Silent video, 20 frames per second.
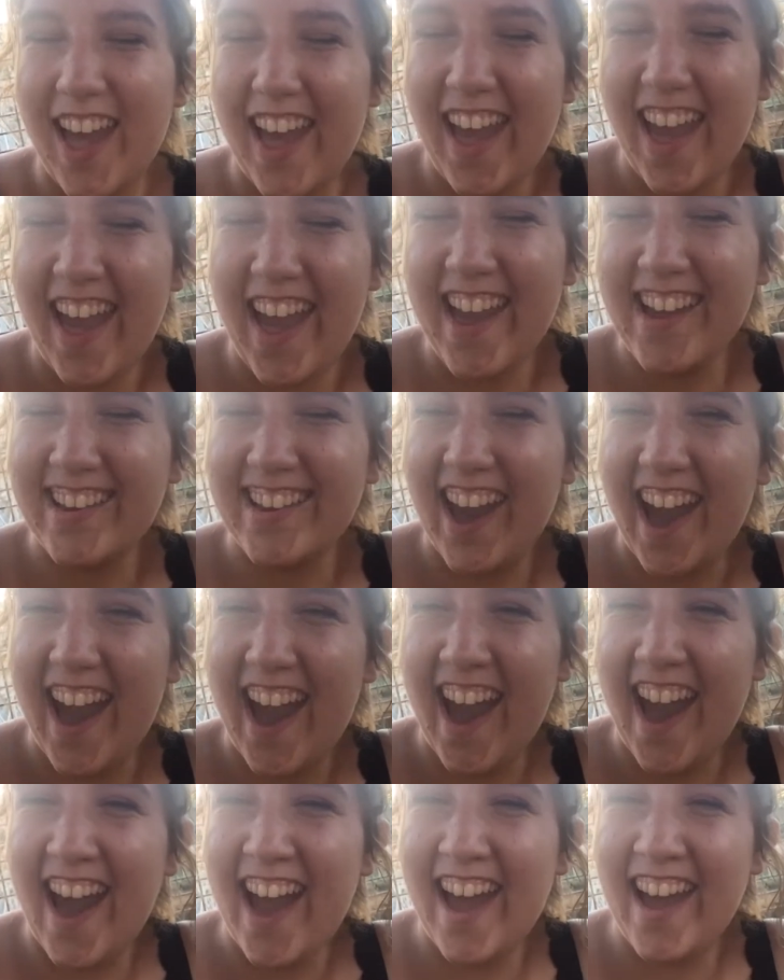Hey
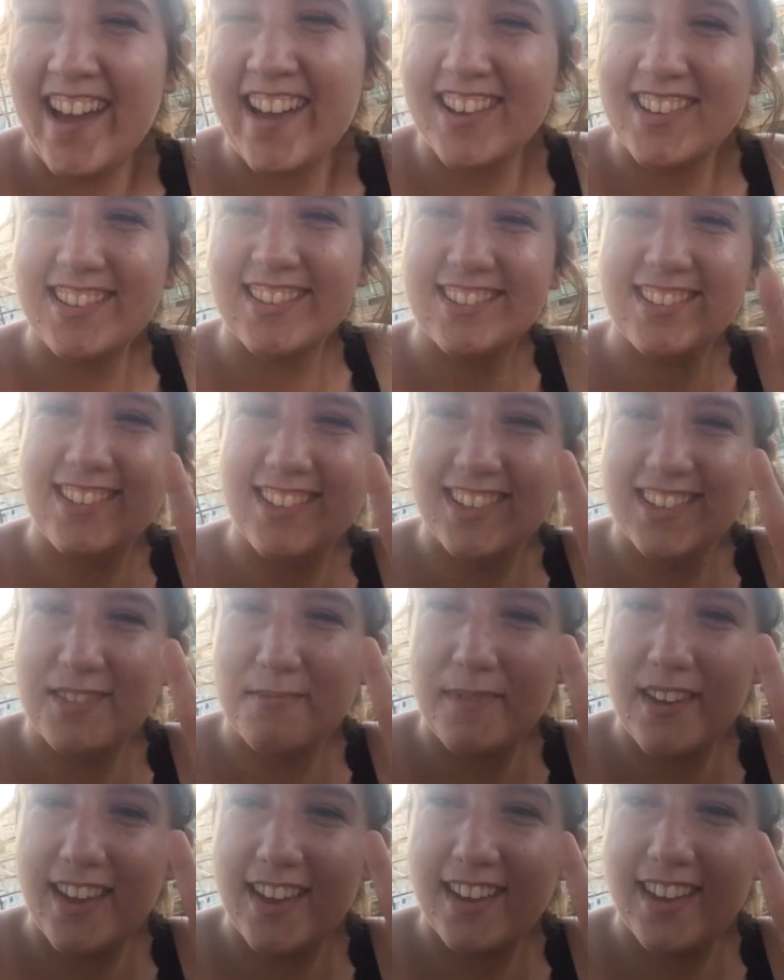guys, it's
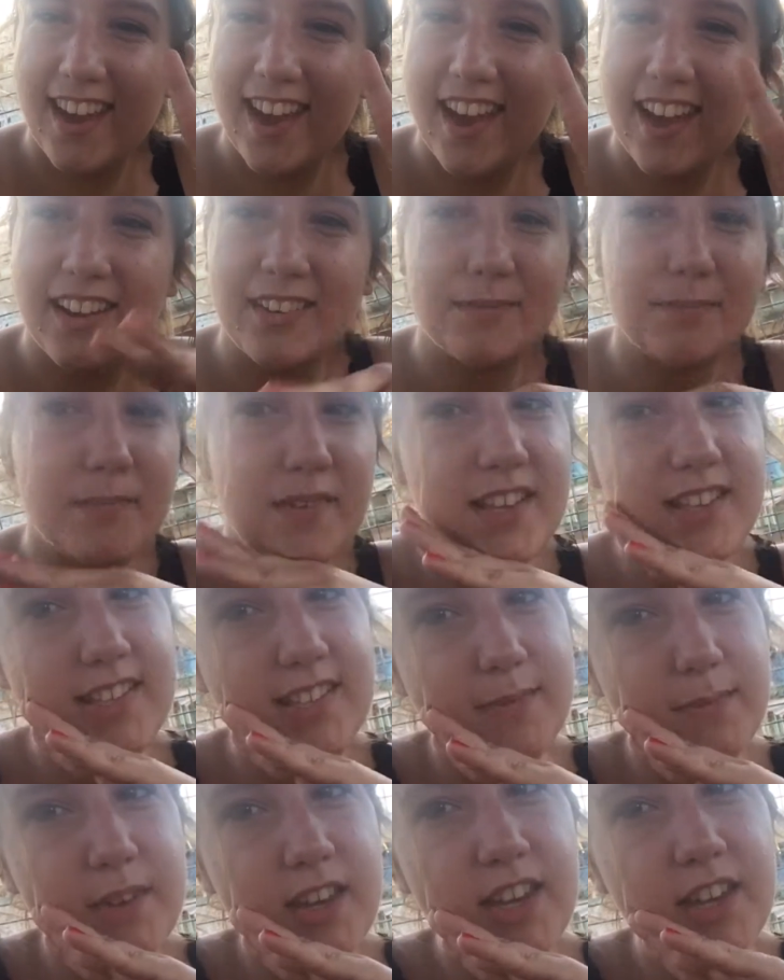me again.
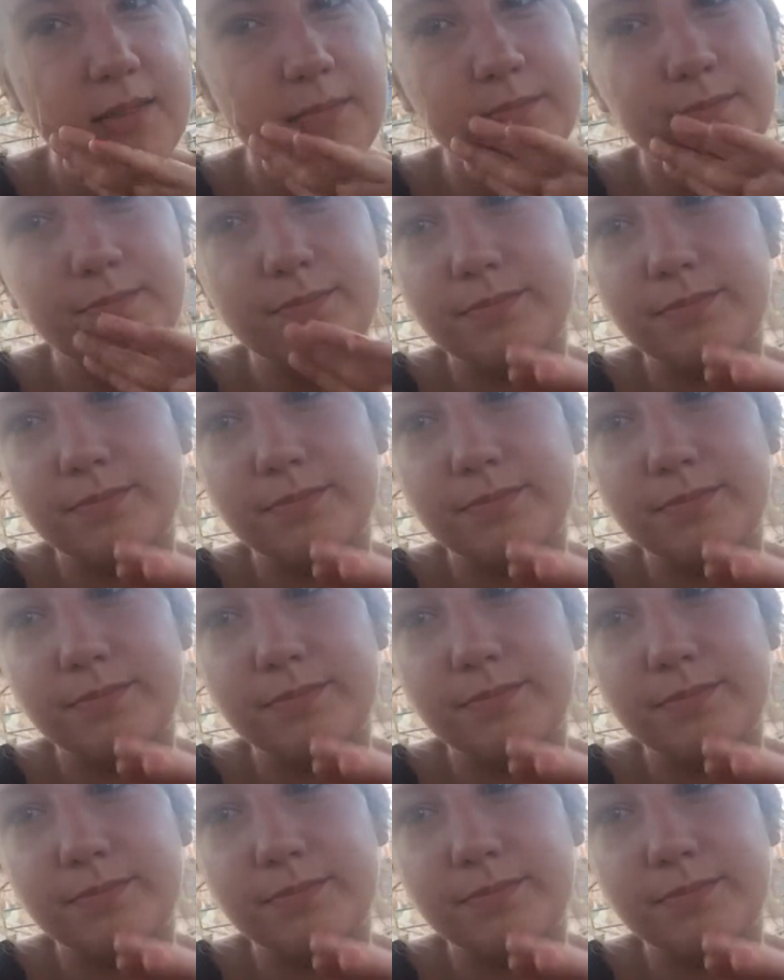Miss me?